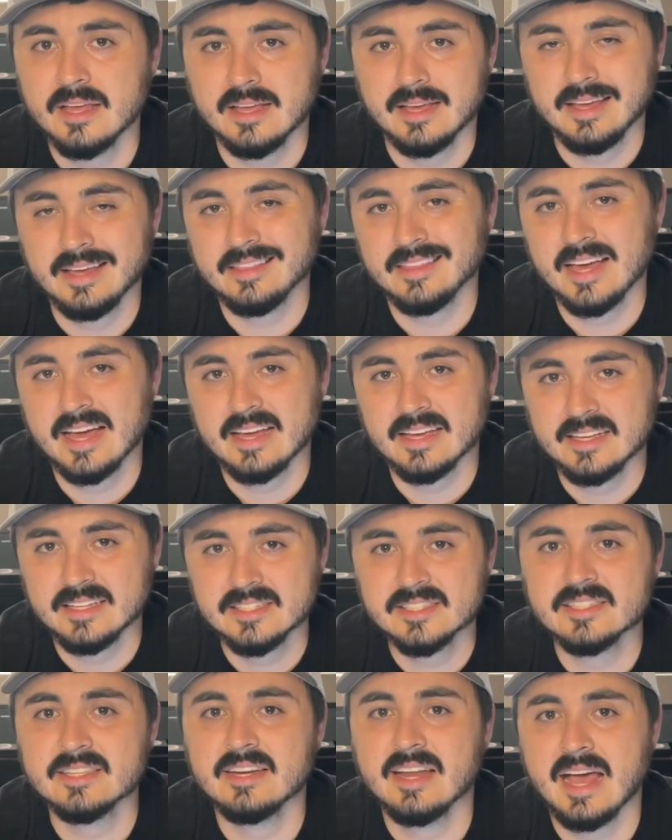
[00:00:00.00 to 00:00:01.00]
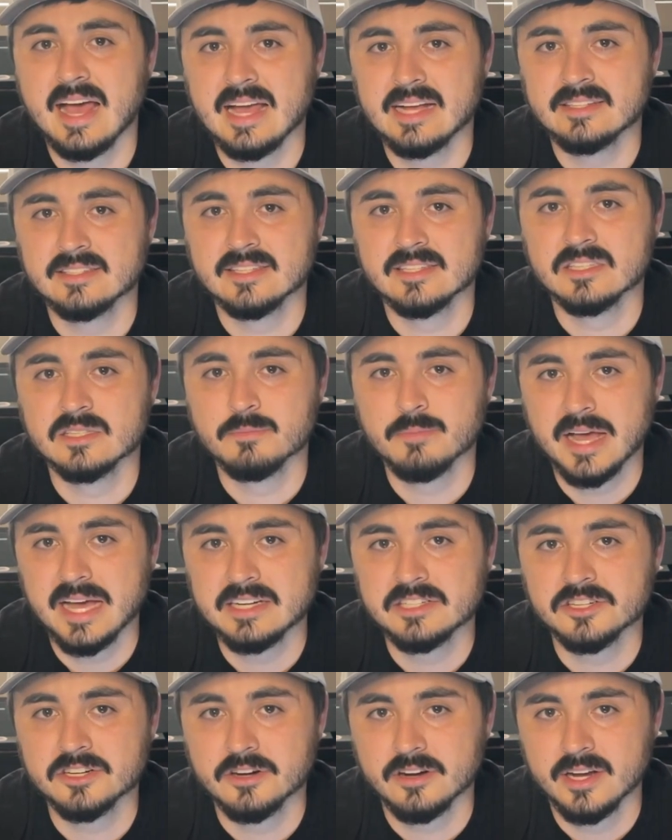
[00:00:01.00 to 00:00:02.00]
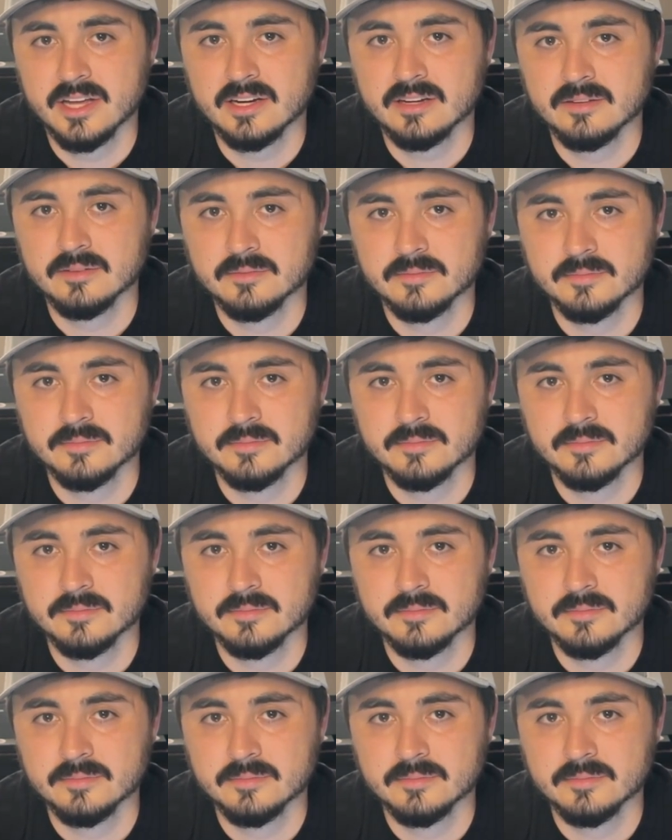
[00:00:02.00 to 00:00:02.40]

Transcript: in that Easton Axis match grade.